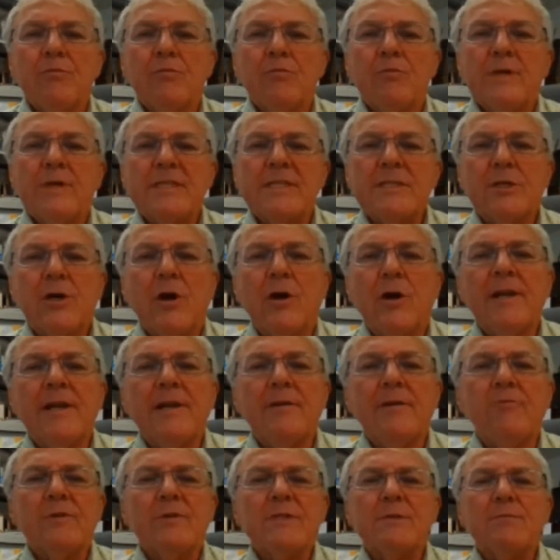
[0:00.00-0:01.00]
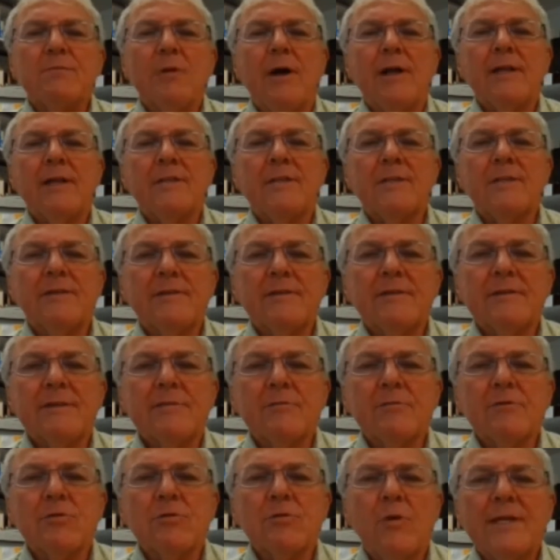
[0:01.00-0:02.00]
We started in response to the
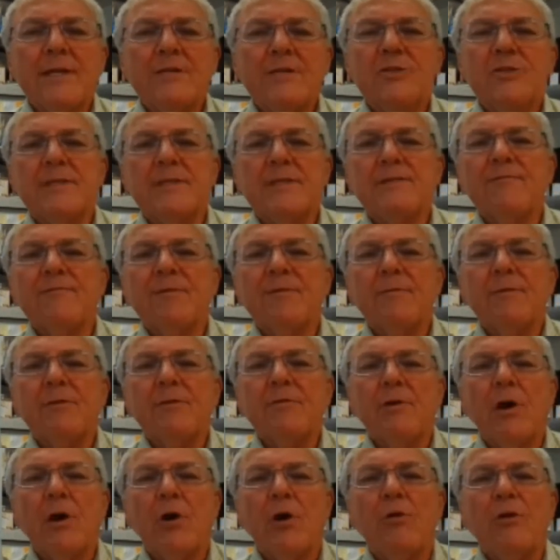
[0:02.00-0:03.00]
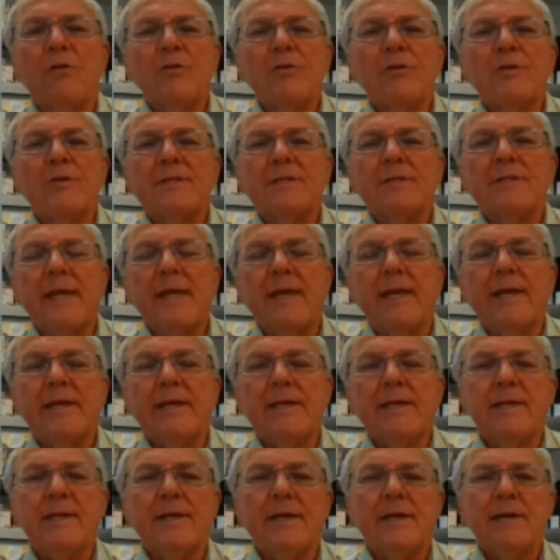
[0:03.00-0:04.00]
questions from the growers,
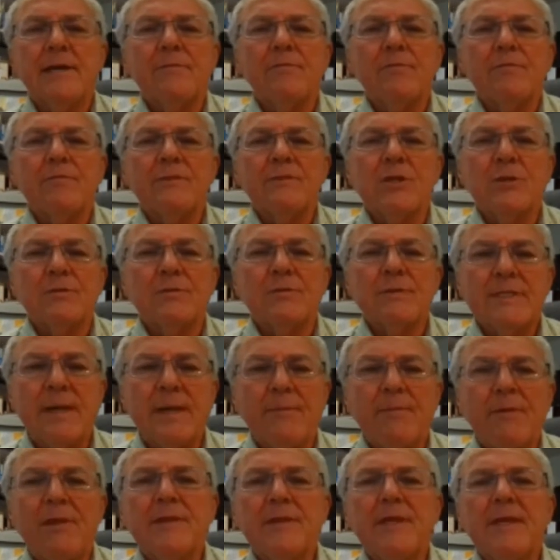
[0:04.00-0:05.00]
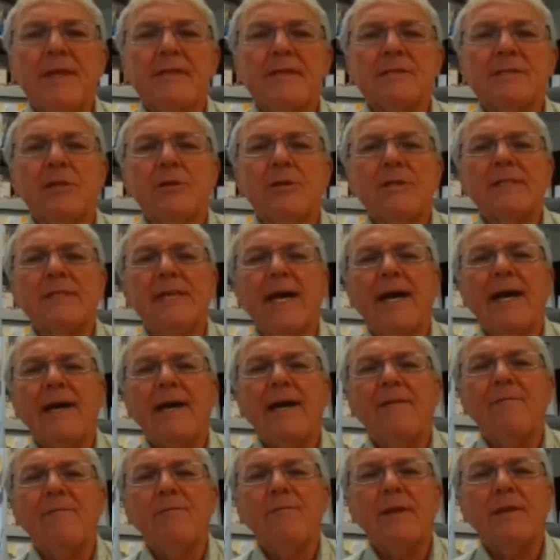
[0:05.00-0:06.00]
and so some of the things looked at
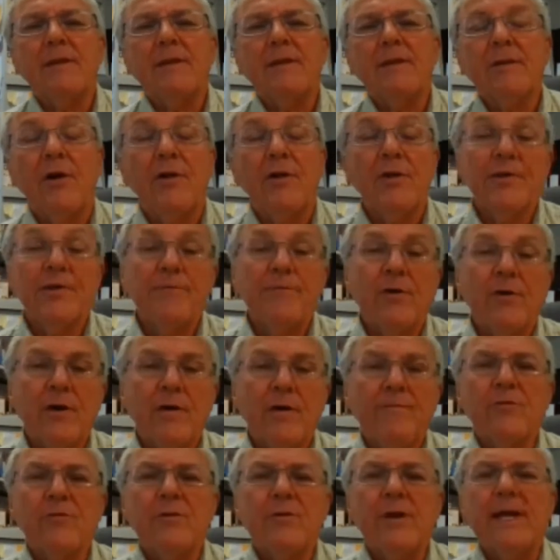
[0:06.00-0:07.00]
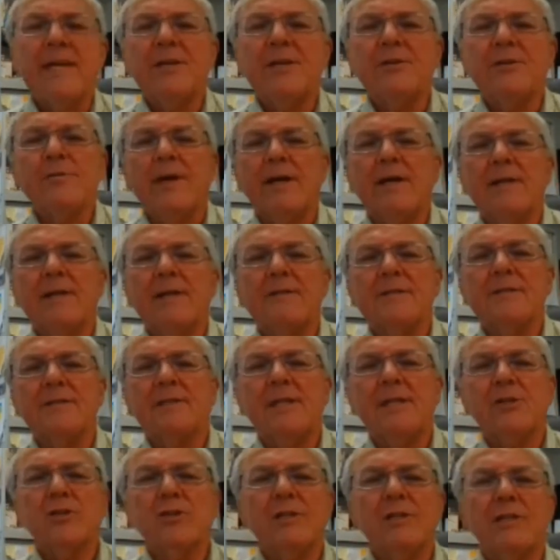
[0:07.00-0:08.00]
have been cultivar variety trials,
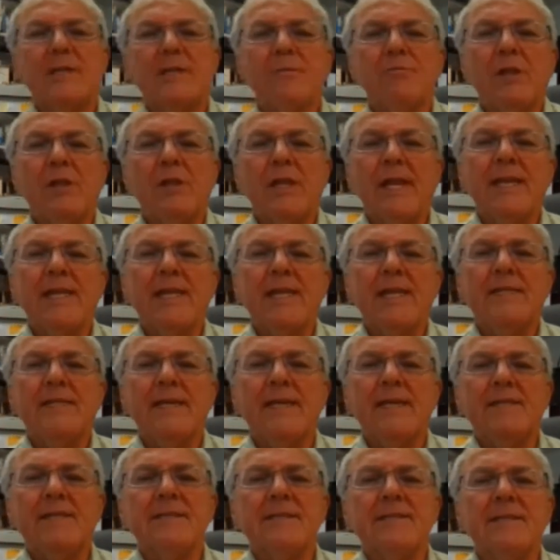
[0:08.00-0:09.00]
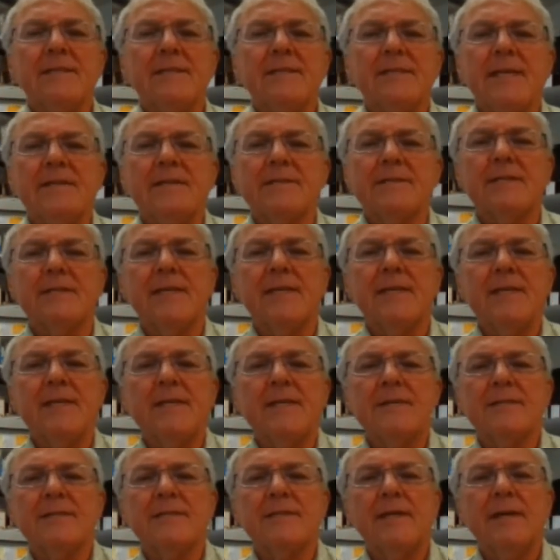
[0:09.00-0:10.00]
essentially, planting dates and
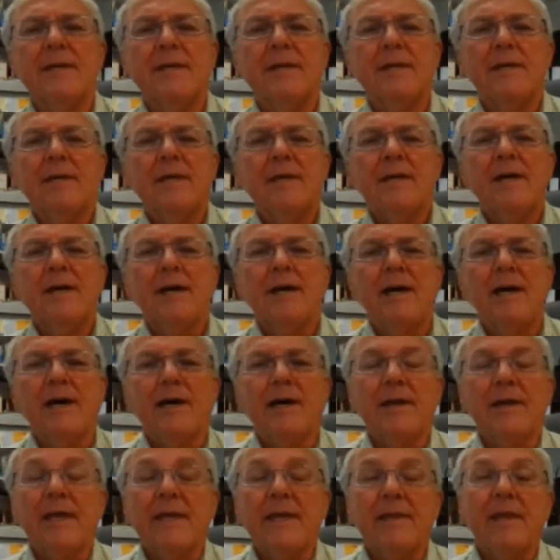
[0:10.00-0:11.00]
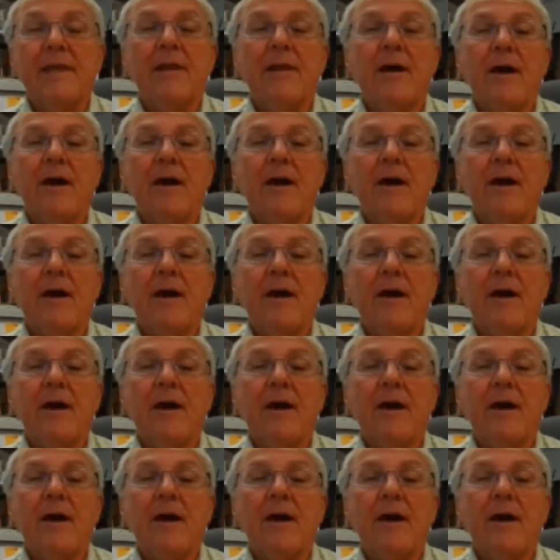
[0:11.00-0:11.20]
densities, and then